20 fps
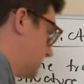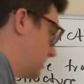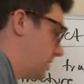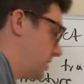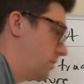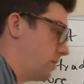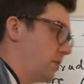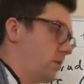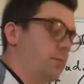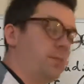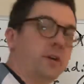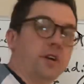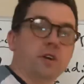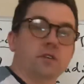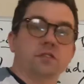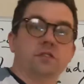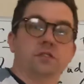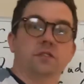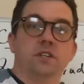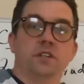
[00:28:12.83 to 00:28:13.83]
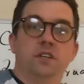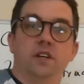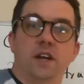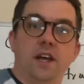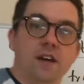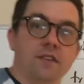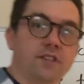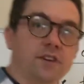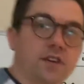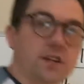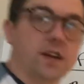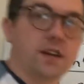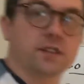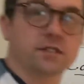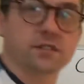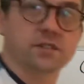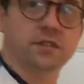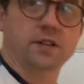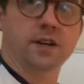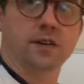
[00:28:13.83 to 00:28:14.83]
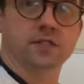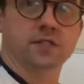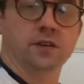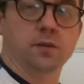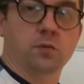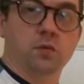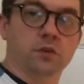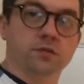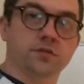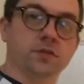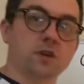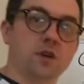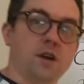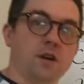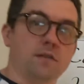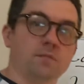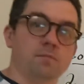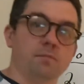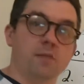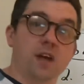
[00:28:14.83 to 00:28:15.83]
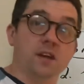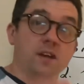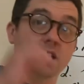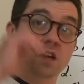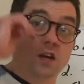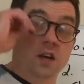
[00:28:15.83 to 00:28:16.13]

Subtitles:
they were homemakers and they didn't have any access to the outside world. So you have men